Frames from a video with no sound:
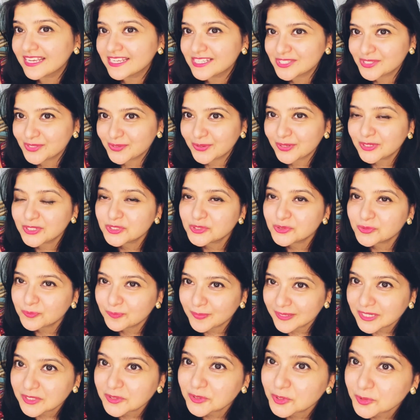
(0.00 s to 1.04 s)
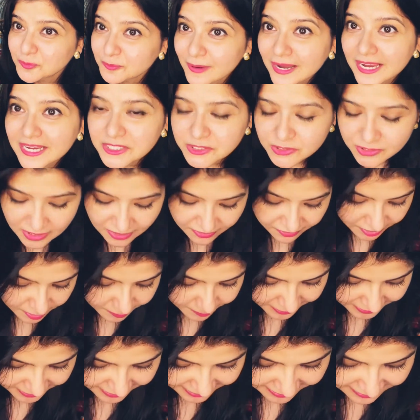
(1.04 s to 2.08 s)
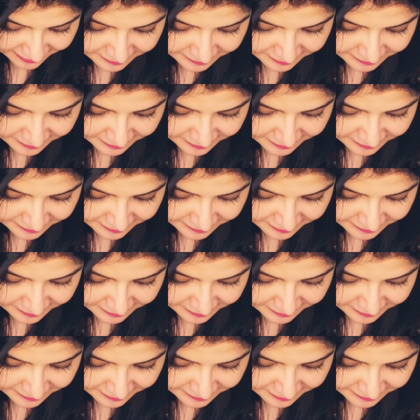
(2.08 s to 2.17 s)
he is going to bid goodbye to everybody.